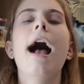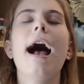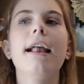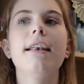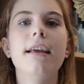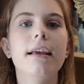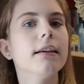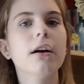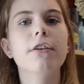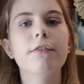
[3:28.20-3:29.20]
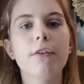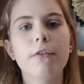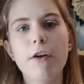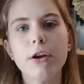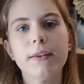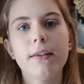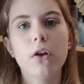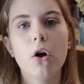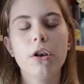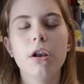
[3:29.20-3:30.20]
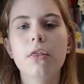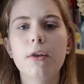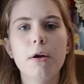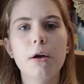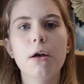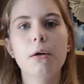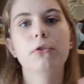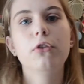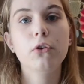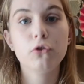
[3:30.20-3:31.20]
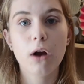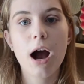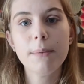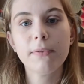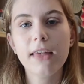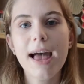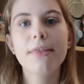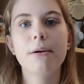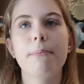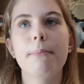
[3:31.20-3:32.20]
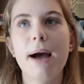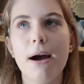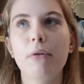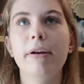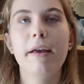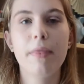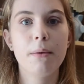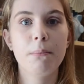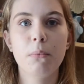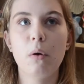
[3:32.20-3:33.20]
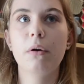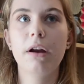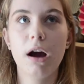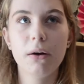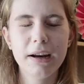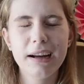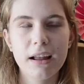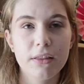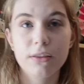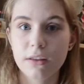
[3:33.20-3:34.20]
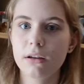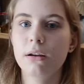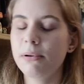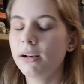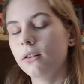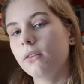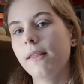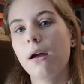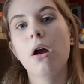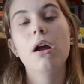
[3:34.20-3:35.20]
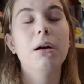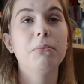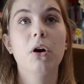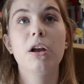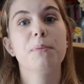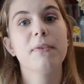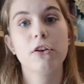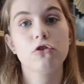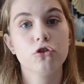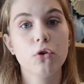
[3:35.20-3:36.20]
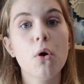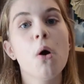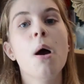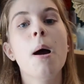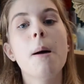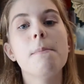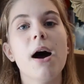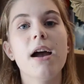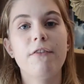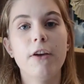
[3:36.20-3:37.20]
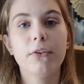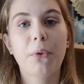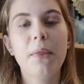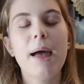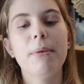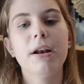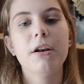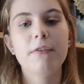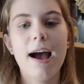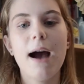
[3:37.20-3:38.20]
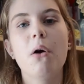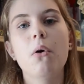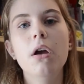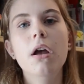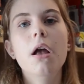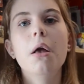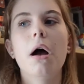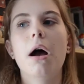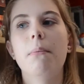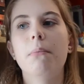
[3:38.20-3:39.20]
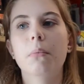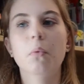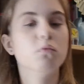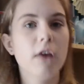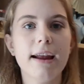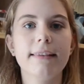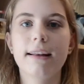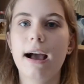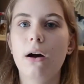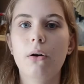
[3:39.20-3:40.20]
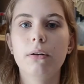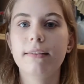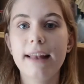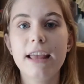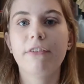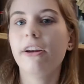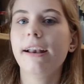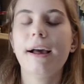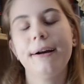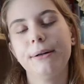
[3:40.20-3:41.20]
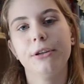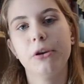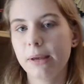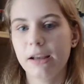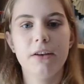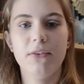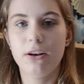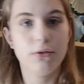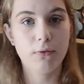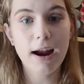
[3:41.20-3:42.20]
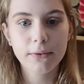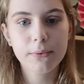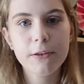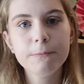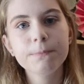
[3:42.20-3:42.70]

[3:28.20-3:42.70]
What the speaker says: And it kind of focuses on the two tribes there, the Maori and the Moriari. I think I'm pronouncing that right, I'm not 100% sure, but it focuses on them and kind of how race and how, and slavery and how Ewing kind of interacts with them.